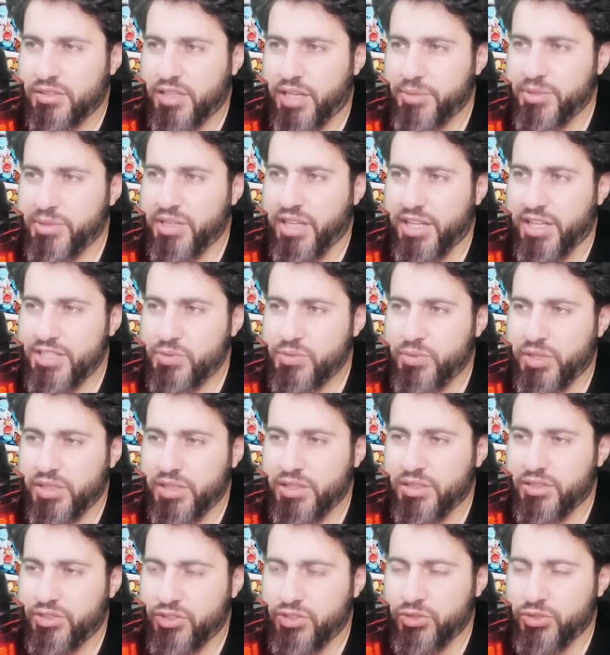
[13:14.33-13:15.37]
I mean, last
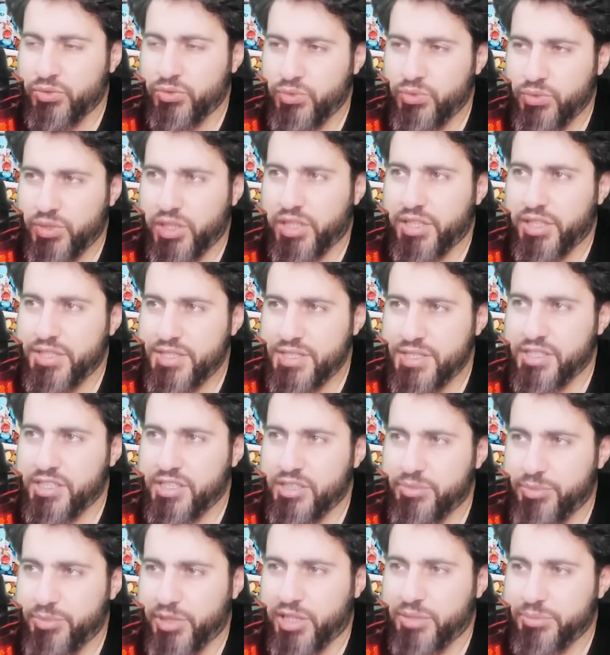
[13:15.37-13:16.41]
one threw
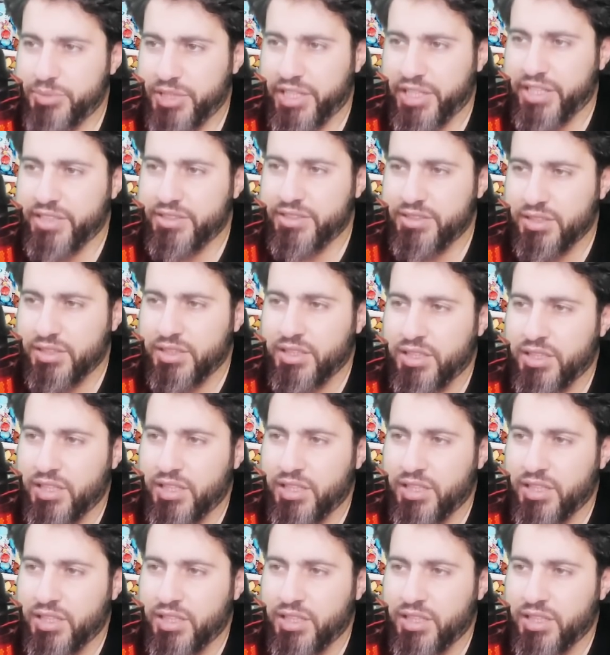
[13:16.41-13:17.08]
Seed Bomb, right?